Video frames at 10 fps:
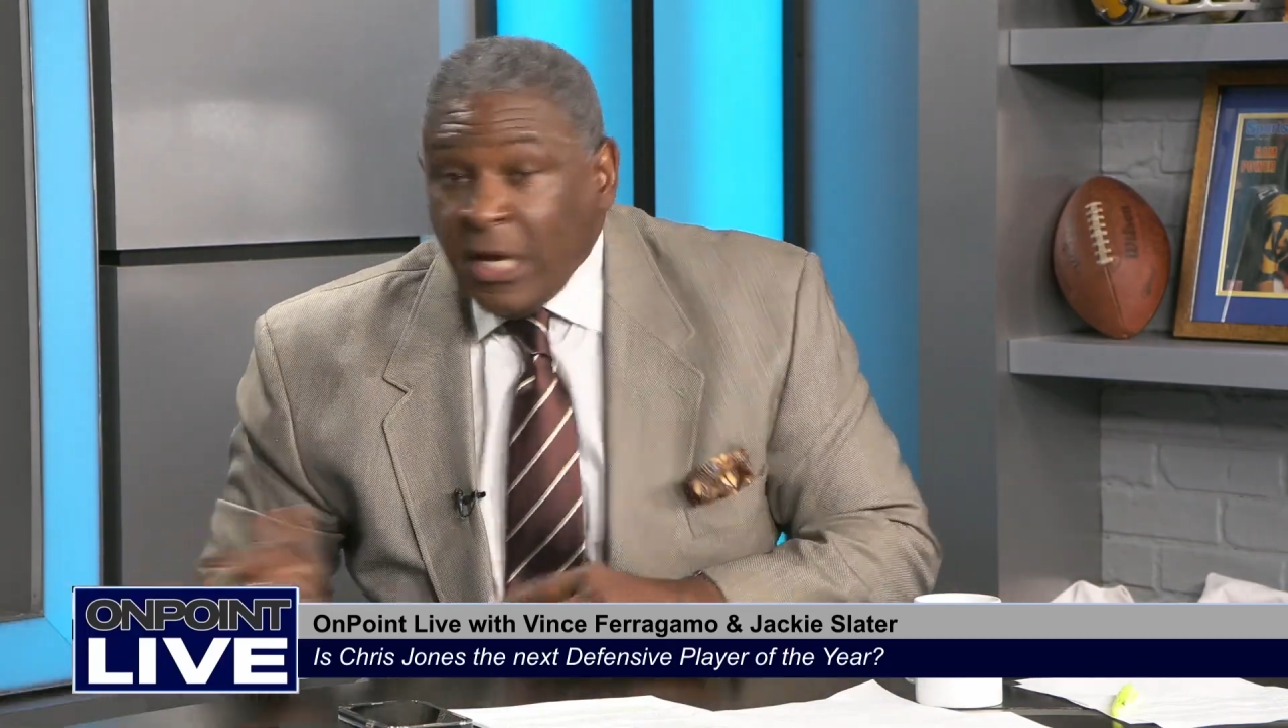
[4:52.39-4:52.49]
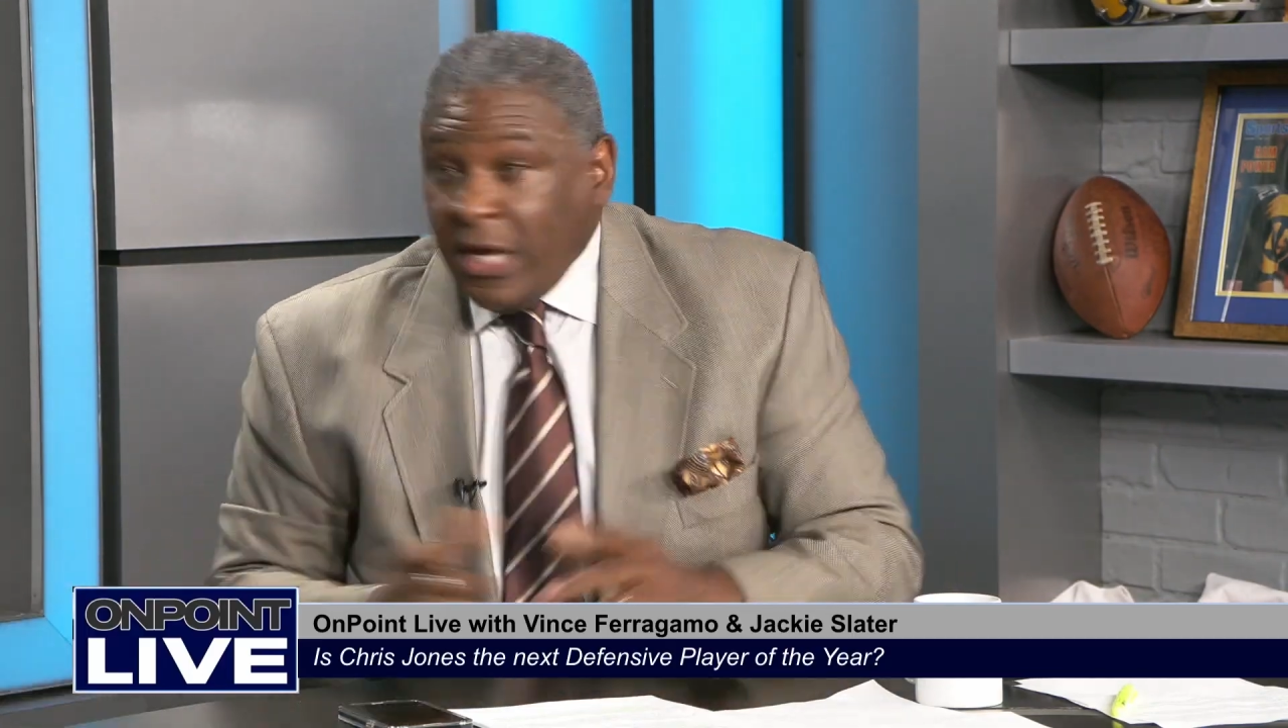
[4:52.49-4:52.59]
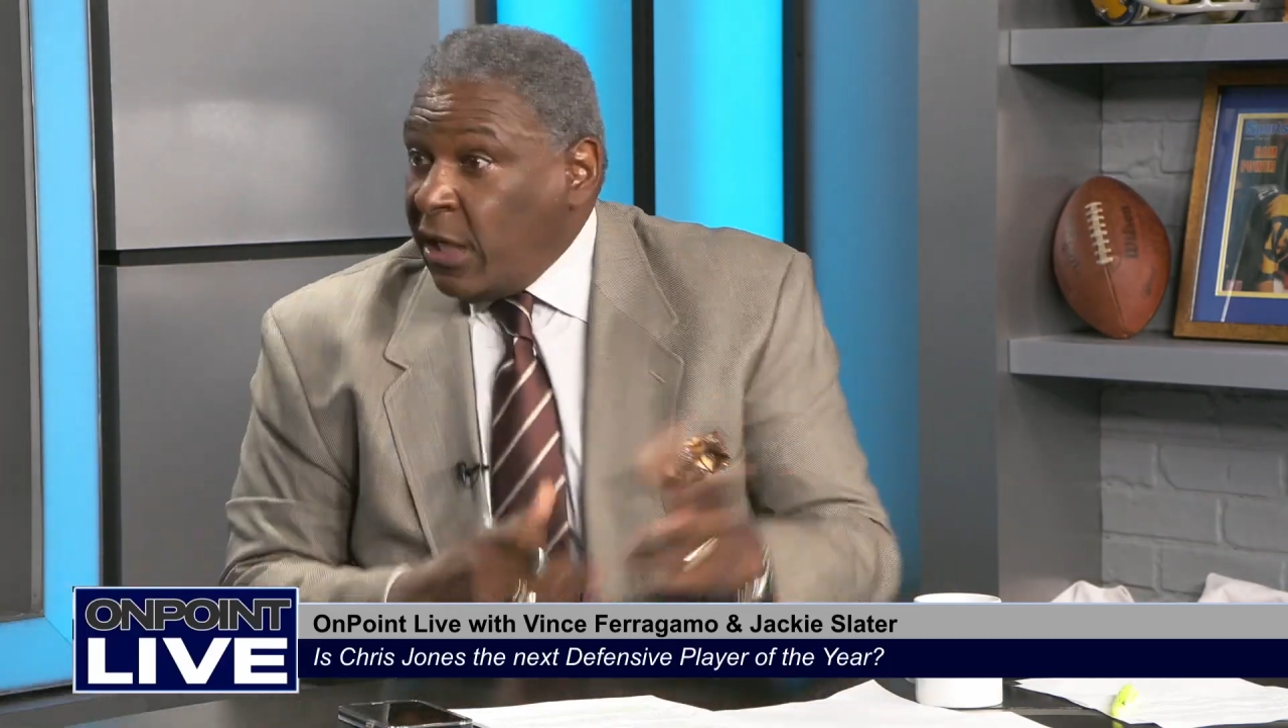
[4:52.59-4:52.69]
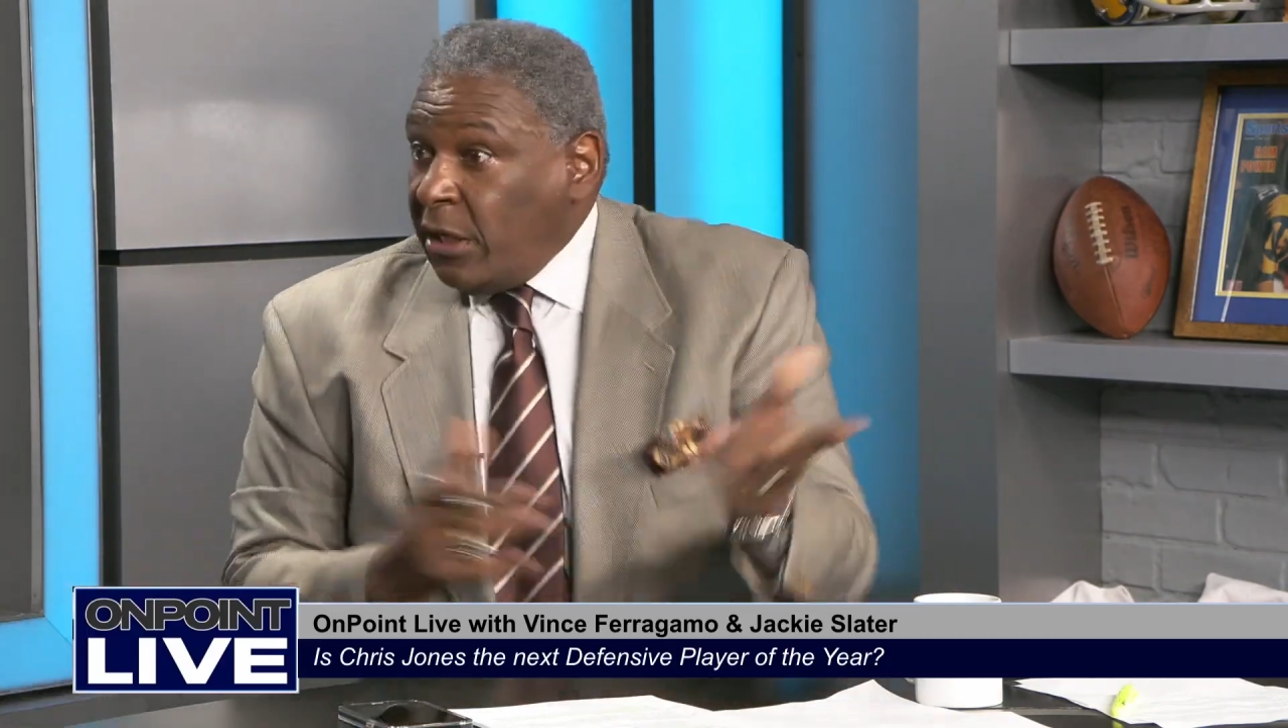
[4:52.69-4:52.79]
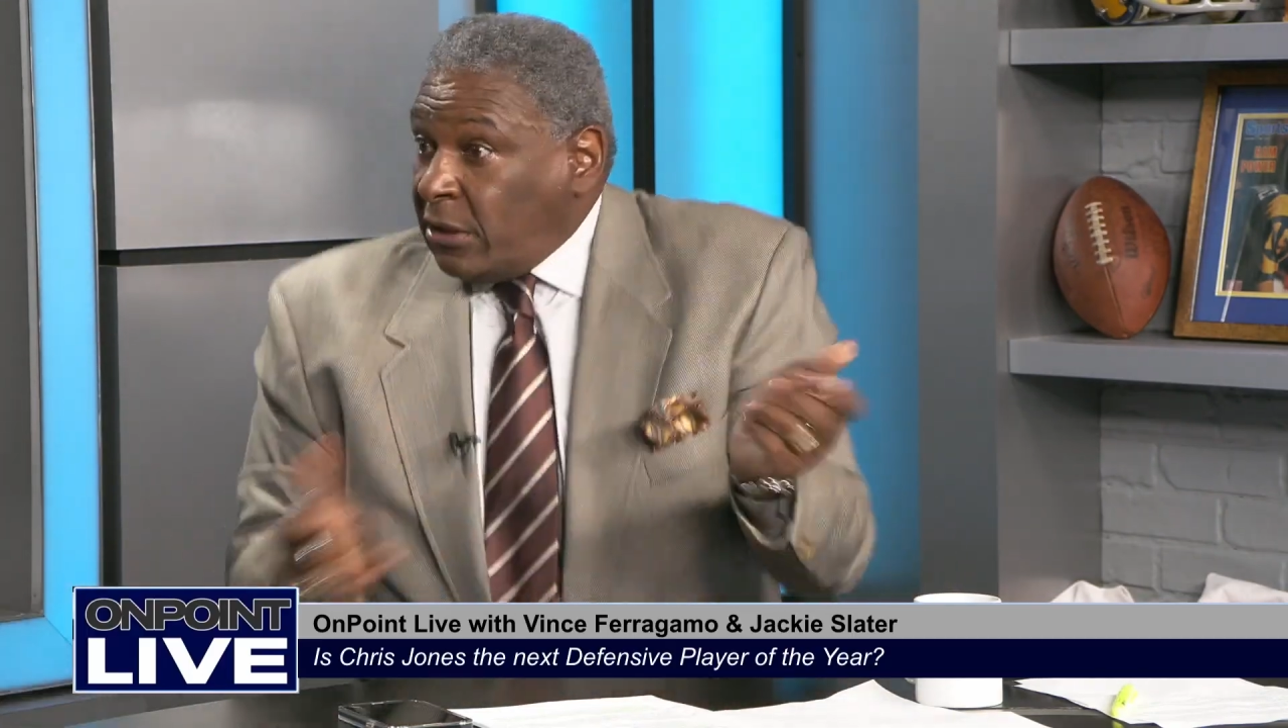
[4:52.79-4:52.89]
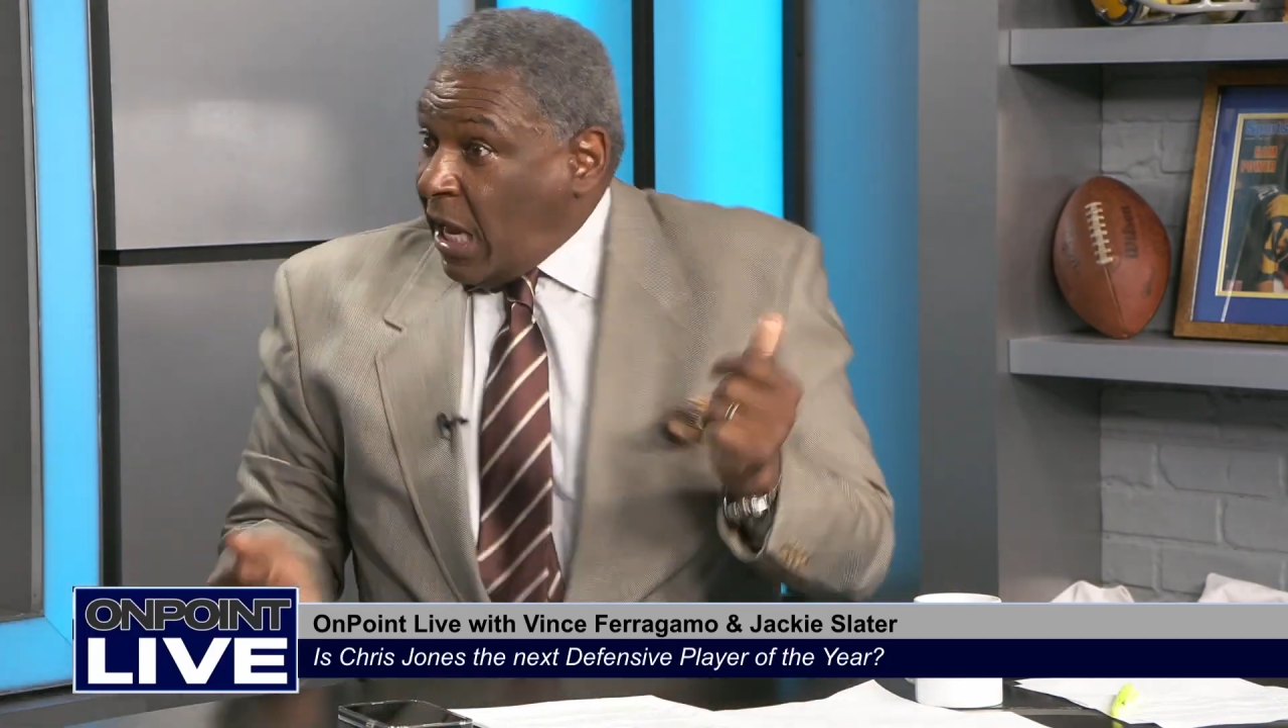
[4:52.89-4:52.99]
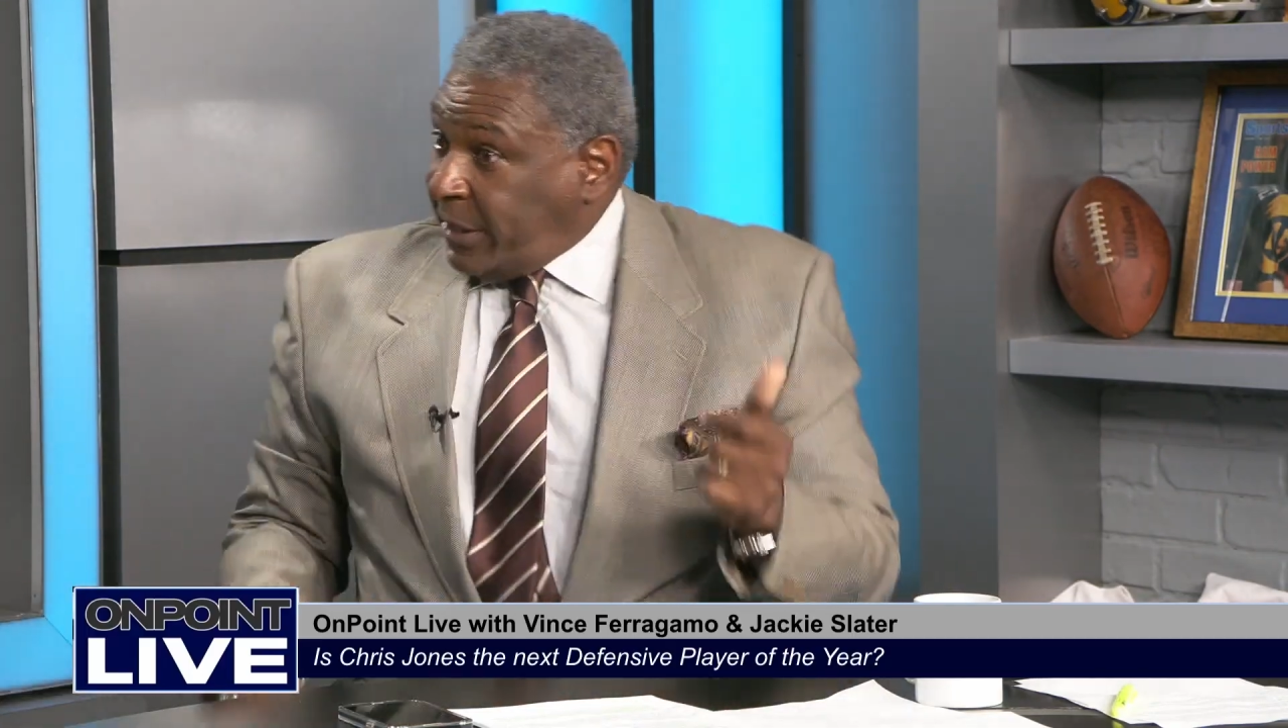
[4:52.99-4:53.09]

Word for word: and he looks like a